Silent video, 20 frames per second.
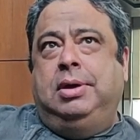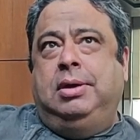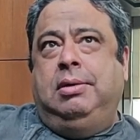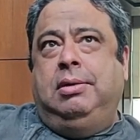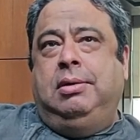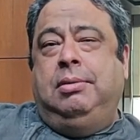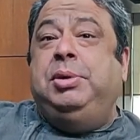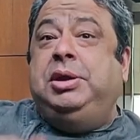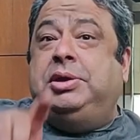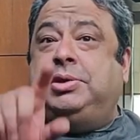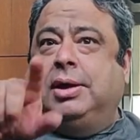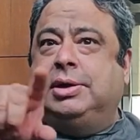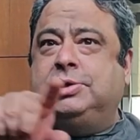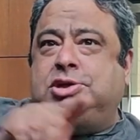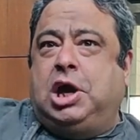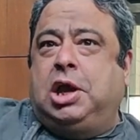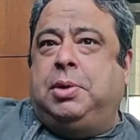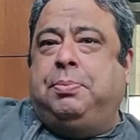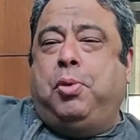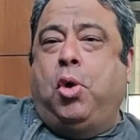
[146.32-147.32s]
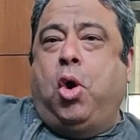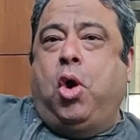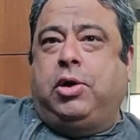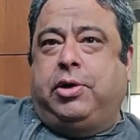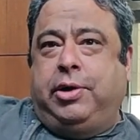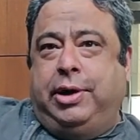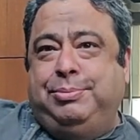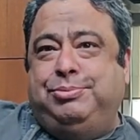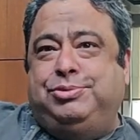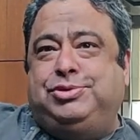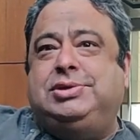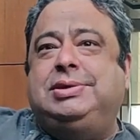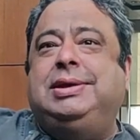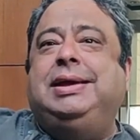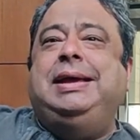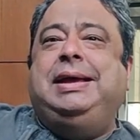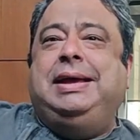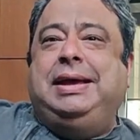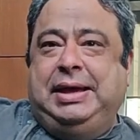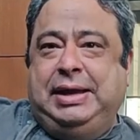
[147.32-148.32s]
meetha chaat, pork ribs
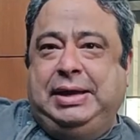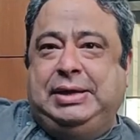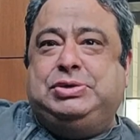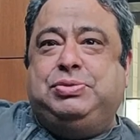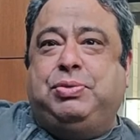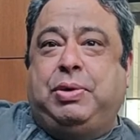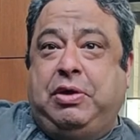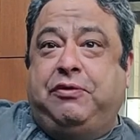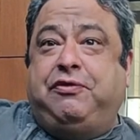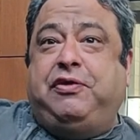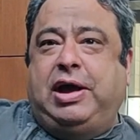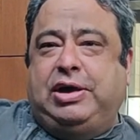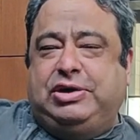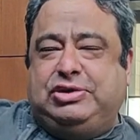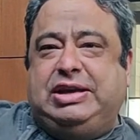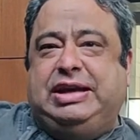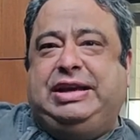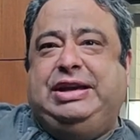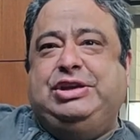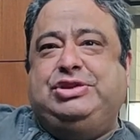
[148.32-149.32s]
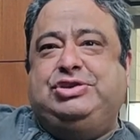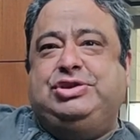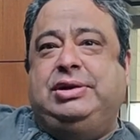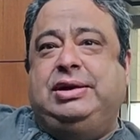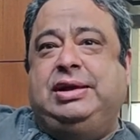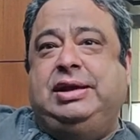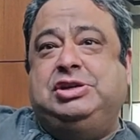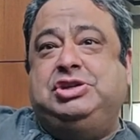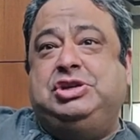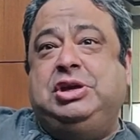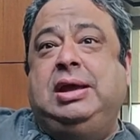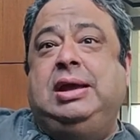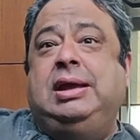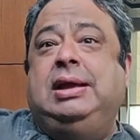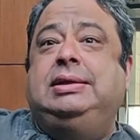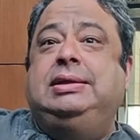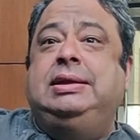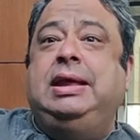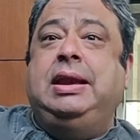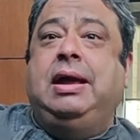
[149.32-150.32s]
is one of our signature dish.
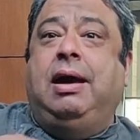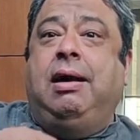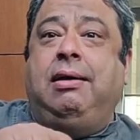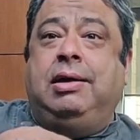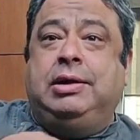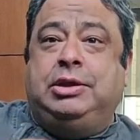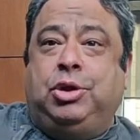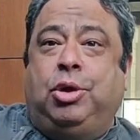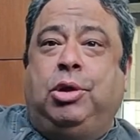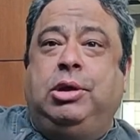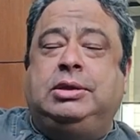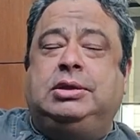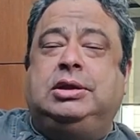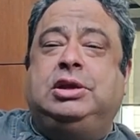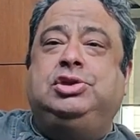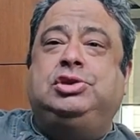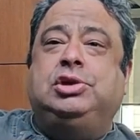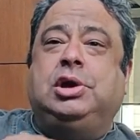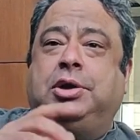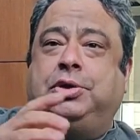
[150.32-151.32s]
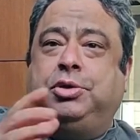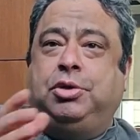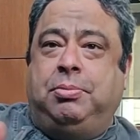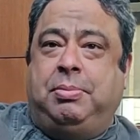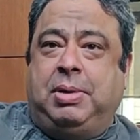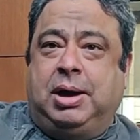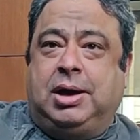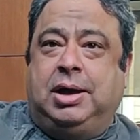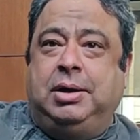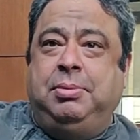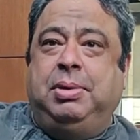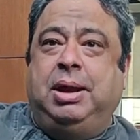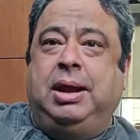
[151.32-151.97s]
Then our daulat ki chaat or makhan